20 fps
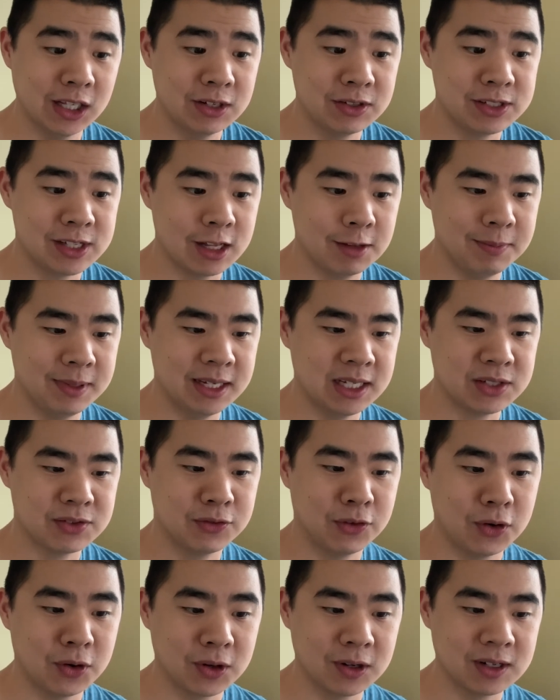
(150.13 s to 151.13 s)
So that means
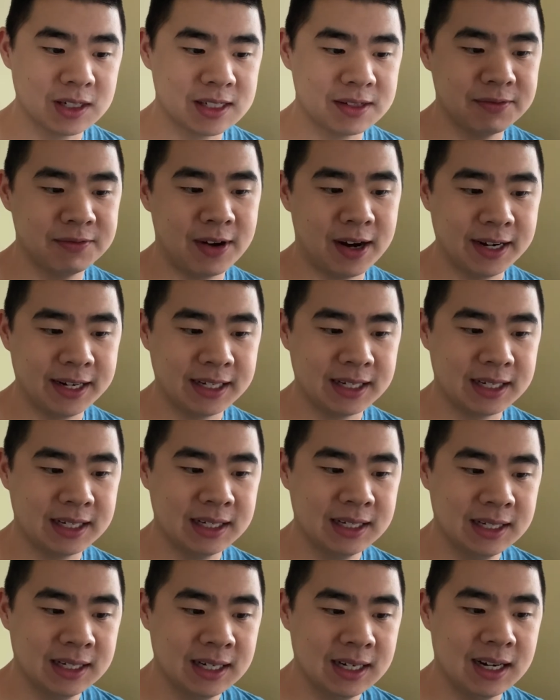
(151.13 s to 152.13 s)
for symphonic
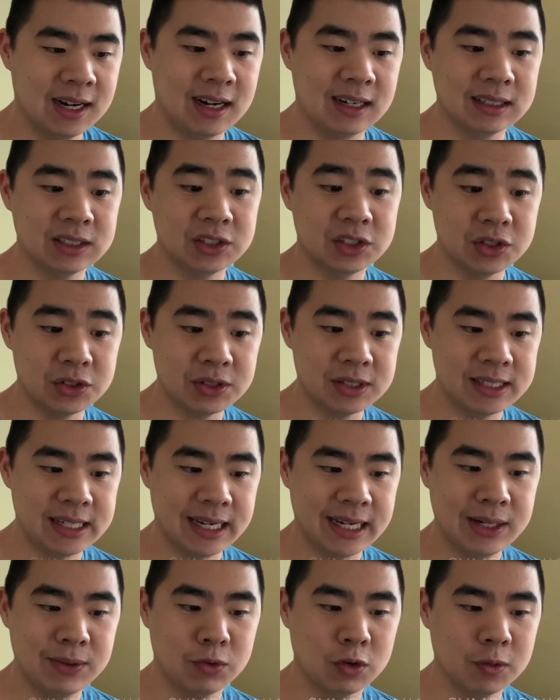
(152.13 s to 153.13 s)
on
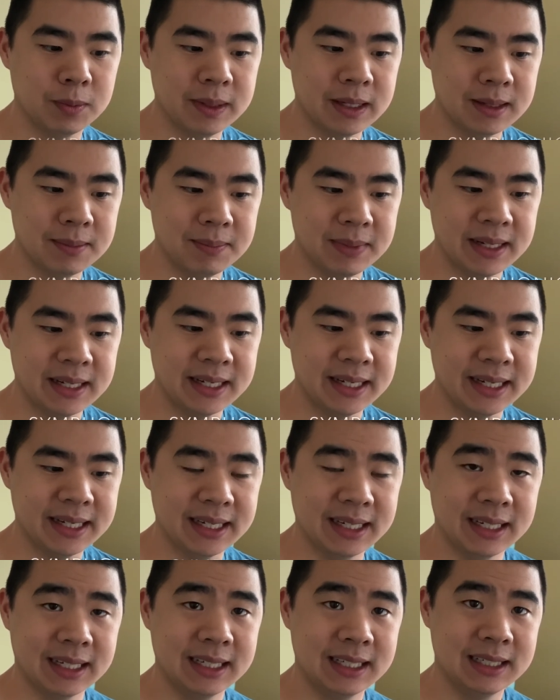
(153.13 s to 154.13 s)
Tuesday, we'll be
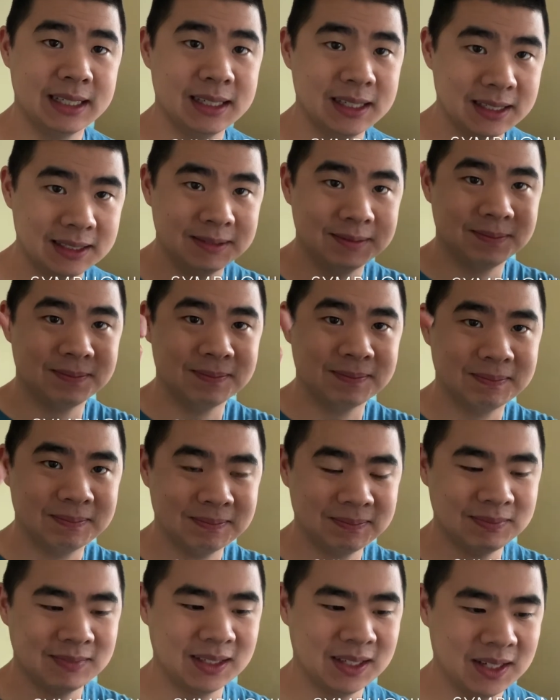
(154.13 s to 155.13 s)
meeting
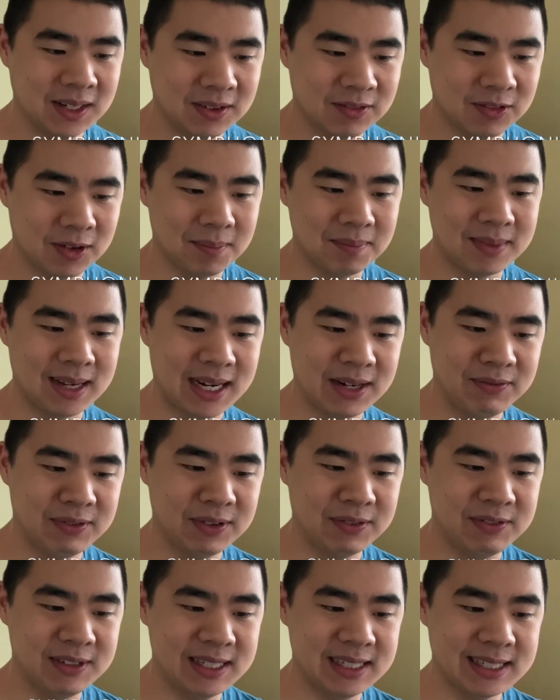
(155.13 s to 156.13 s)
from
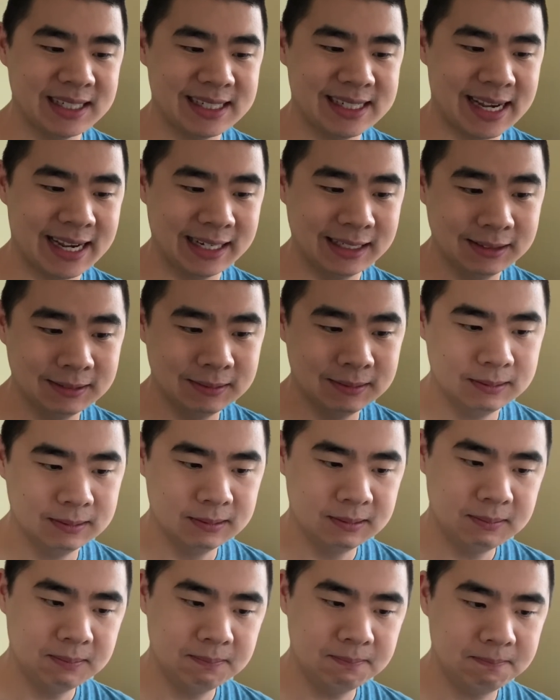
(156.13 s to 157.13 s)
9:15 to 10.
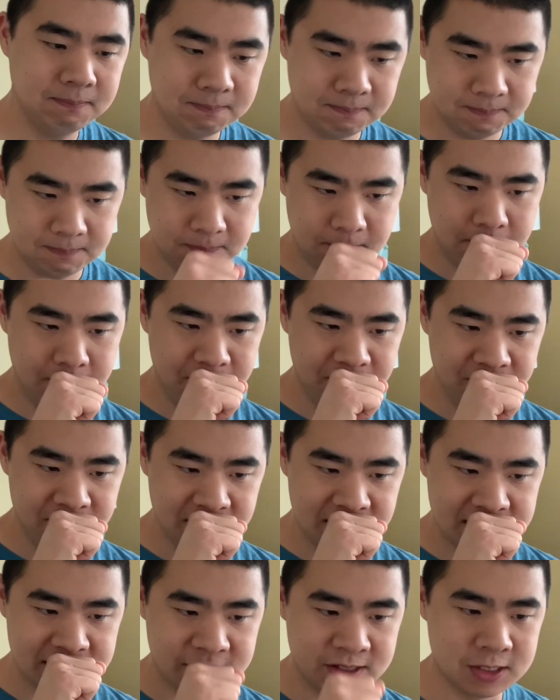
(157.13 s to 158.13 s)

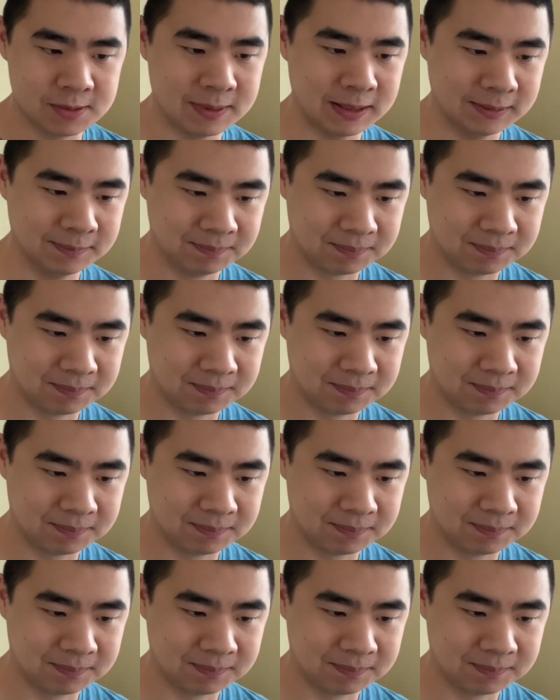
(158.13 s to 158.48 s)
Excuse me.